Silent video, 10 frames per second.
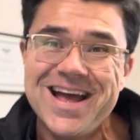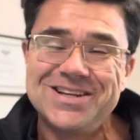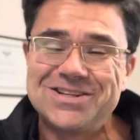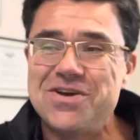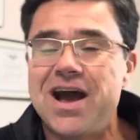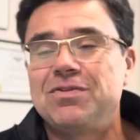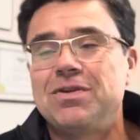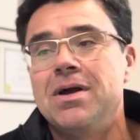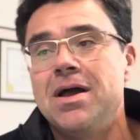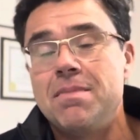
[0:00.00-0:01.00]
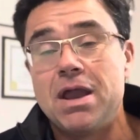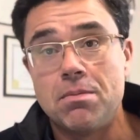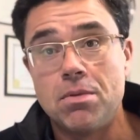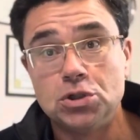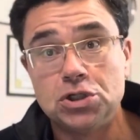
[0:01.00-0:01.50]
So you have to make a
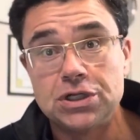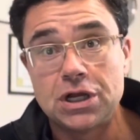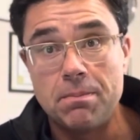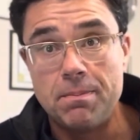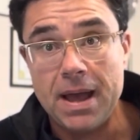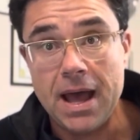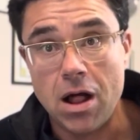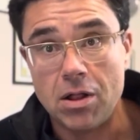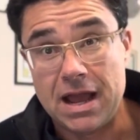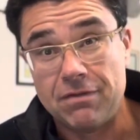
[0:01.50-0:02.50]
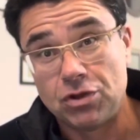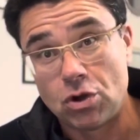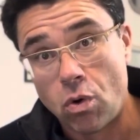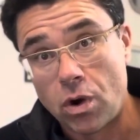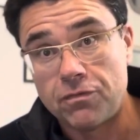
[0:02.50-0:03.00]
motion to compel and have the
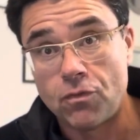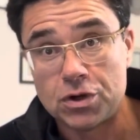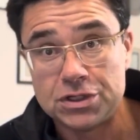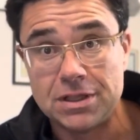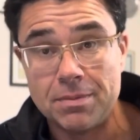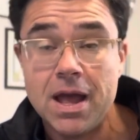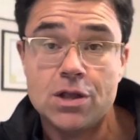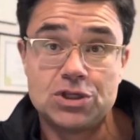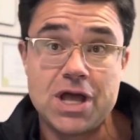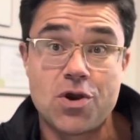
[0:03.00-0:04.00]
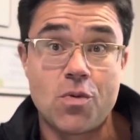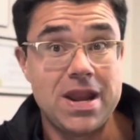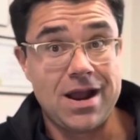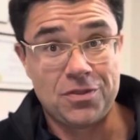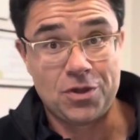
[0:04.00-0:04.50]
court force them. So now you're
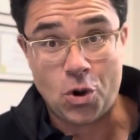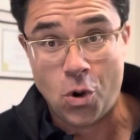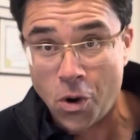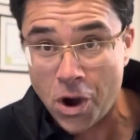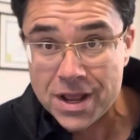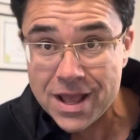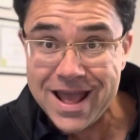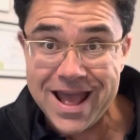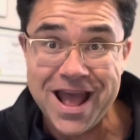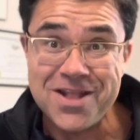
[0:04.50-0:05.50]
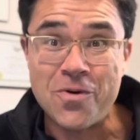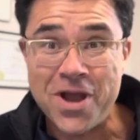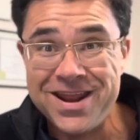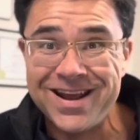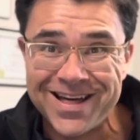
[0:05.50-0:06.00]
waiting on the court and you're
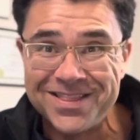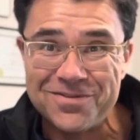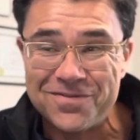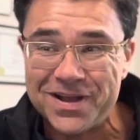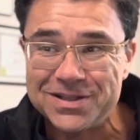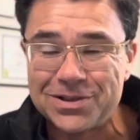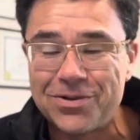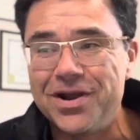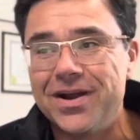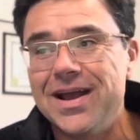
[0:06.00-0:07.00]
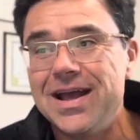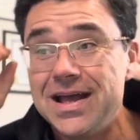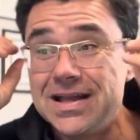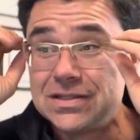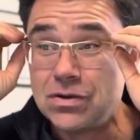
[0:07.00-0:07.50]
waiting on the defense lawyer.
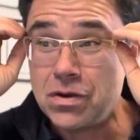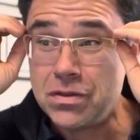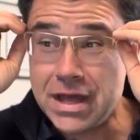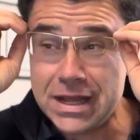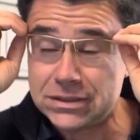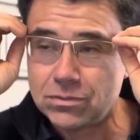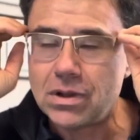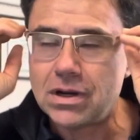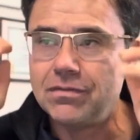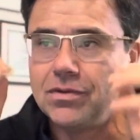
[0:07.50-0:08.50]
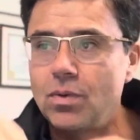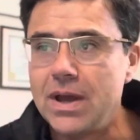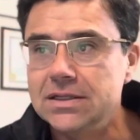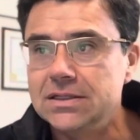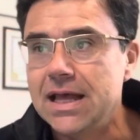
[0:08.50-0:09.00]
So that's one of the
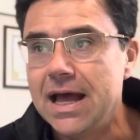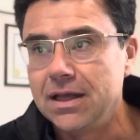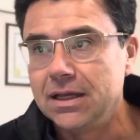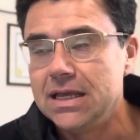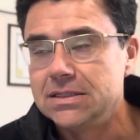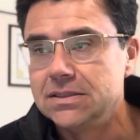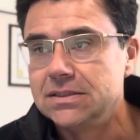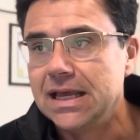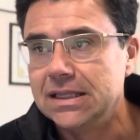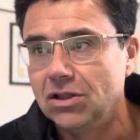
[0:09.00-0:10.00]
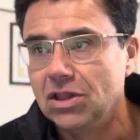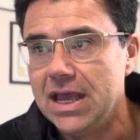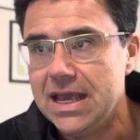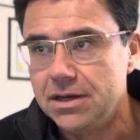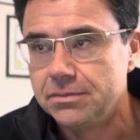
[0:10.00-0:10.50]
ways that cases get
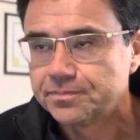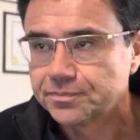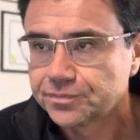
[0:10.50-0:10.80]
delayed.